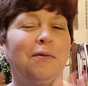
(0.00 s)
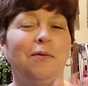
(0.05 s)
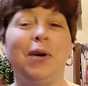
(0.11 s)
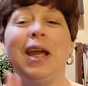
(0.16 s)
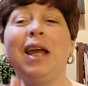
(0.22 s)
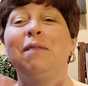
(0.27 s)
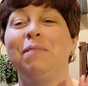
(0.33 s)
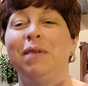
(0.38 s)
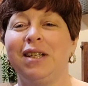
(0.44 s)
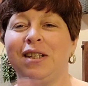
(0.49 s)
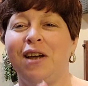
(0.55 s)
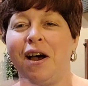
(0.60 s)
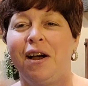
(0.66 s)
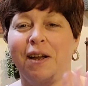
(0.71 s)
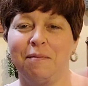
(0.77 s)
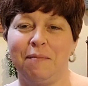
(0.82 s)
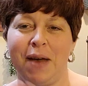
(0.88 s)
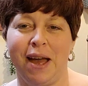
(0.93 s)
we had been
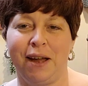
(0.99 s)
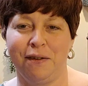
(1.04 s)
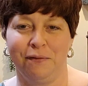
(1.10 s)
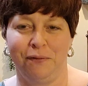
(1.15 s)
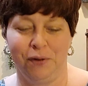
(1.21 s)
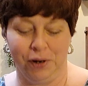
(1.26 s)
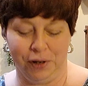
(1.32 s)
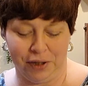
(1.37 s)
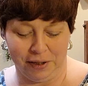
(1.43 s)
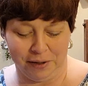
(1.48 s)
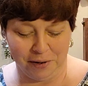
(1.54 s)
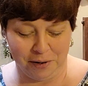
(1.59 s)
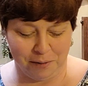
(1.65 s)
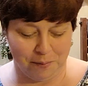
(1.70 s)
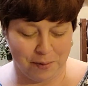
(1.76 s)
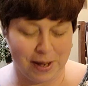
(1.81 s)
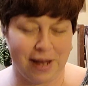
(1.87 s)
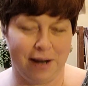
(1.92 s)
talking back and forth a little
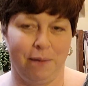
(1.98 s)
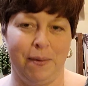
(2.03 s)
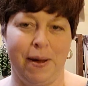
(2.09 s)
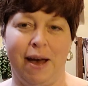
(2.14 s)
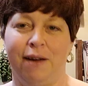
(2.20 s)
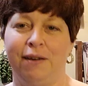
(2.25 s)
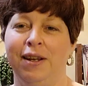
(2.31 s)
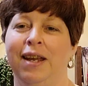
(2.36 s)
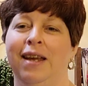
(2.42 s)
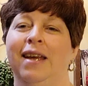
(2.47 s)
bit about,